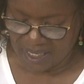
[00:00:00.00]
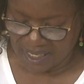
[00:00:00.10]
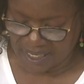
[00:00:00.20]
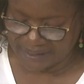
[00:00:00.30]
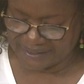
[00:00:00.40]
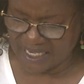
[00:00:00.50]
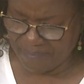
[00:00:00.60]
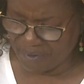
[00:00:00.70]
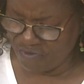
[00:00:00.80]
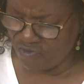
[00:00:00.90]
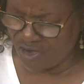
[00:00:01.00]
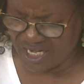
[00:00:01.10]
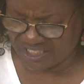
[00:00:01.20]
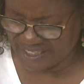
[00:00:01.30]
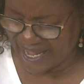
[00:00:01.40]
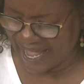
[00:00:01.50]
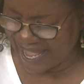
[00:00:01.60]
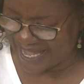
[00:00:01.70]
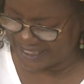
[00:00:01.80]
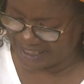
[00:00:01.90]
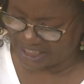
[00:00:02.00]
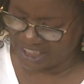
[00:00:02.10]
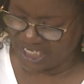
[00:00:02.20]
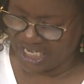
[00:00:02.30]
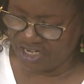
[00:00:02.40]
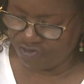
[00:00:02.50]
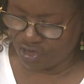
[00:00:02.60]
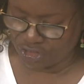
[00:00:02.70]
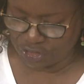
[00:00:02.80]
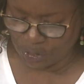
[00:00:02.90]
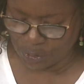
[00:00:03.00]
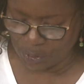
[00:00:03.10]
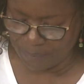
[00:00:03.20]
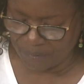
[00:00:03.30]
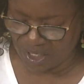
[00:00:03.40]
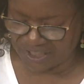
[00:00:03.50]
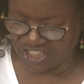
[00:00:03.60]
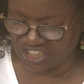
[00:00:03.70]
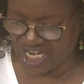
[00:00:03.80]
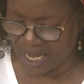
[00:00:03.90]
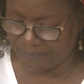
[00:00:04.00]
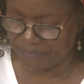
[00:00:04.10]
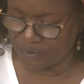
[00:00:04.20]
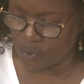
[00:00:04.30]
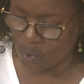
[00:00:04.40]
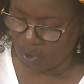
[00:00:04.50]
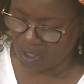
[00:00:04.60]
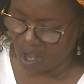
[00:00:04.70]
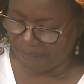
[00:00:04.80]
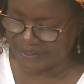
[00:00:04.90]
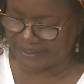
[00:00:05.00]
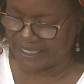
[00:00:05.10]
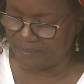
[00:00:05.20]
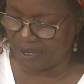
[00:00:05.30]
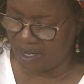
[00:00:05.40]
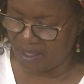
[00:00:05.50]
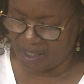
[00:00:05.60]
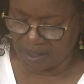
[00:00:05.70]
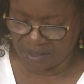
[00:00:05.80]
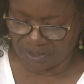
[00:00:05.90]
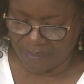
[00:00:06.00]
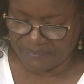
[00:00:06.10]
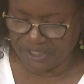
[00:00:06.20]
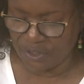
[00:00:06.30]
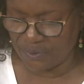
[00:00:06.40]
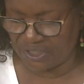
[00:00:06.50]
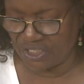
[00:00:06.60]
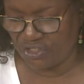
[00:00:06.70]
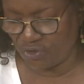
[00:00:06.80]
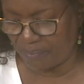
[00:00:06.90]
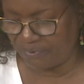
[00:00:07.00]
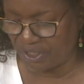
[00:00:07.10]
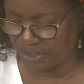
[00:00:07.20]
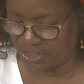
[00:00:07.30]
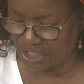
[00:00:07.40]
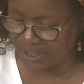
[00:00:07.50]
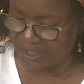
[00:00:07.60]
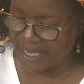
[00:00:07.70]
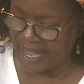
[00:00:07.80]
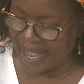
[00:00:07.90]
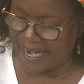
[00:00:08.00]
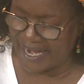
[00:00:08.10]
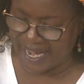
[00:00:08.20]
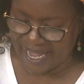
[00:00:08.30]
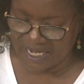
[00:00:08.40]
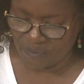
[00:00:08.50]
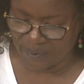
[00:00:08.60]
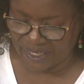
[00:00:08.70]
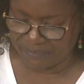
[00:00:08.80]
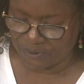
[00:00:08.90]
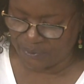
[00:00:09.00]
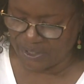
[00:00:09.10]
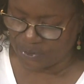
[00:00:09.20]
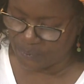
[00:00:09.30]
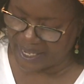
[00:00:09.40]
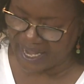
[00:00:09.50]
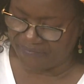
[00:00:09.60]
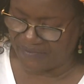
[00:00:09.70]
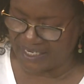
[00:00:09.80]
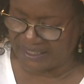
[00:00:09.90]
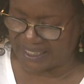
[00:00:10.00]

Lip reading: His temper reached a height. He rushed home, got a sharpened old copper skimmer, something used in the sugar production, and lay in wait between 2 cane fields